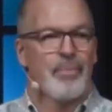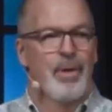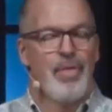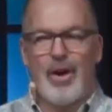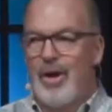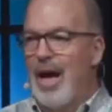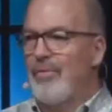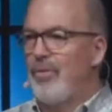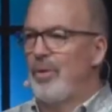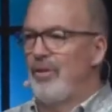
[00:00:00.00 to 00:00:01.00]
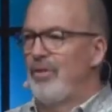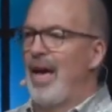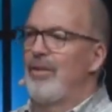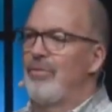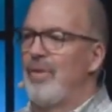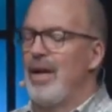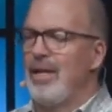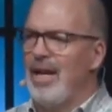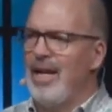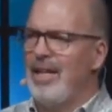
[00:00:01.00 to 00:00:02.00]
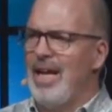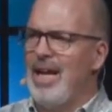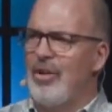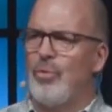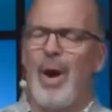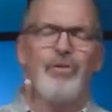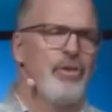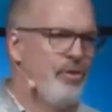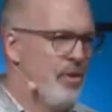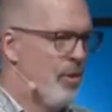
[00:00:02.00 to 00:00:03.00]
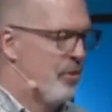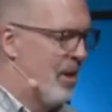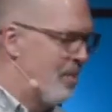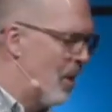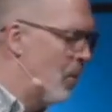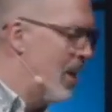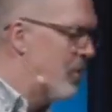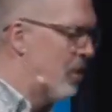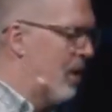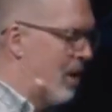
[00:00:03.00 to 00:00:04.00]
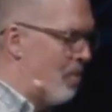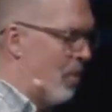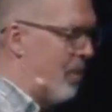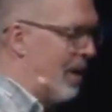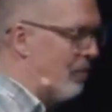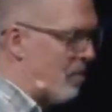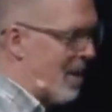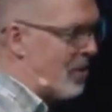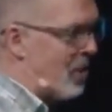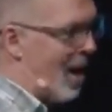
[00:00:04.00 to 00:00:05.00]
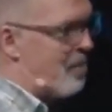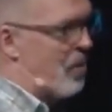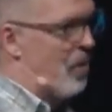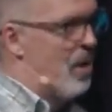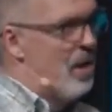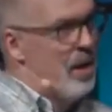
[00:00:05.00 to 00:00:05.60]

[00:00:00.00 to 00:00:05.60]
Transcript: that are not fully satisfied. And he addresses those. And I'm going to read you a couple things from that chapter.